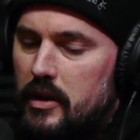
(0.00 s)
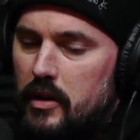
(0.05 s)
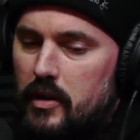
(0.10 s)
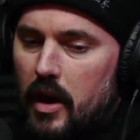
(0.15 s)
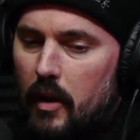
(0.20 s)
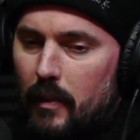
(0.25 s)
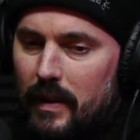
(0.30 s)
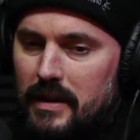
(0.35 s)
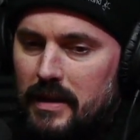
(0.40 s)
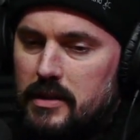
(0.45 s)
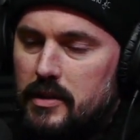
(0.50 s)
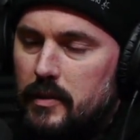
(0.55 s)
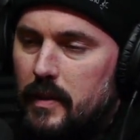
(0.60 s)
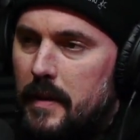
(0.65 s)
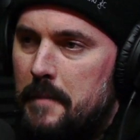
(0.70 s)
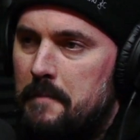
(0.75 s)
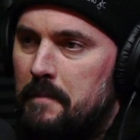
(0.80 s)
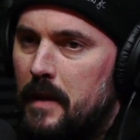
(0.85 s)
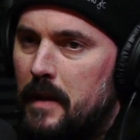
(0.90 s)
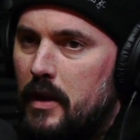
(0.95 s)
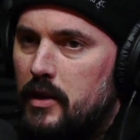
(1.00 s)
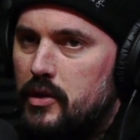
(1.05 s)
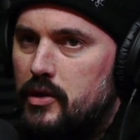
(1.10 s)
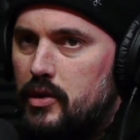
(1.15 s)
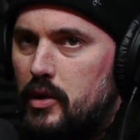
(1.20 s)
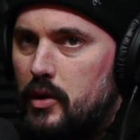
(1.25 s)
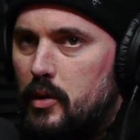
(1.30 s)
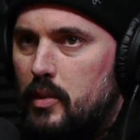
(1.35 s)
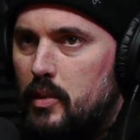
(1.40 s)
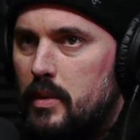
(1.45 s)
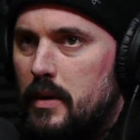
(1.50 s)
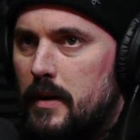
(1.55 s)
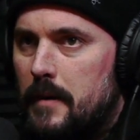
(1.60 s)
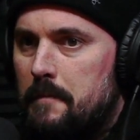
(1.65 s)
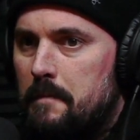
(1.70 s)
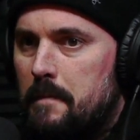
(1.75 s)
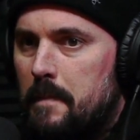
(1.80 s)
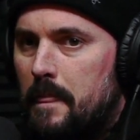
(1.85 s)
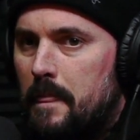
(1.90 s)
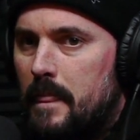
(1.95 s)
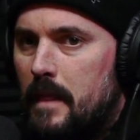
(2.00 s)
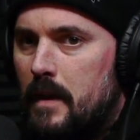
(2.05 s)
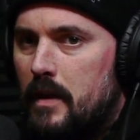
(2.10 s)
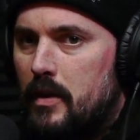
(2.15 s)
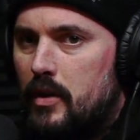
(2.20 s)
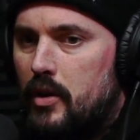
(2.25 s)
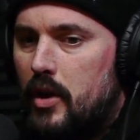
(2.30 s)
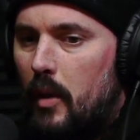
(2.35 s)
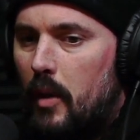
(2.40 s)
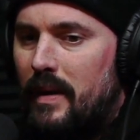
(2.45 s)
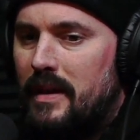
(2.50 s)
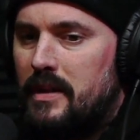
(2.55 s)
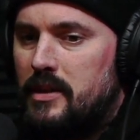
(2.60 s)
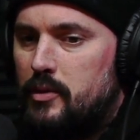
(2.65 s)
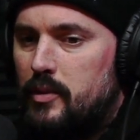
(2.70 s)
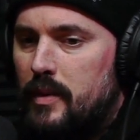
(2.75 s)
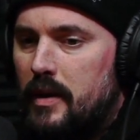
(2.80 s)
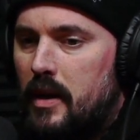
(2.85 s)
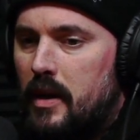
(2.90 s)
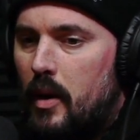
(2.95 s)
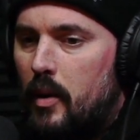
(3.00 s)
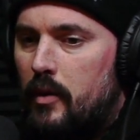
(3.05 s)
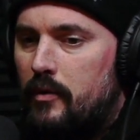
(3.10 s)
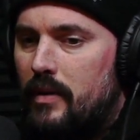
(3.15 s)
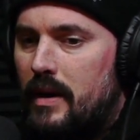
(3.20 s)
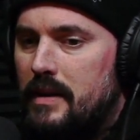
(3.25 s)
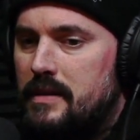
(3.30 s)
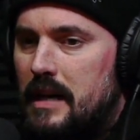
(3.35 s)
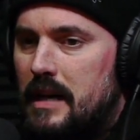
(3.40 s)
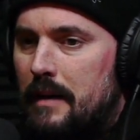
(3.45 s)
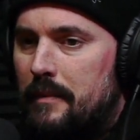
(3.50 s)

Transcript: You go into it. Do you go into it going, right,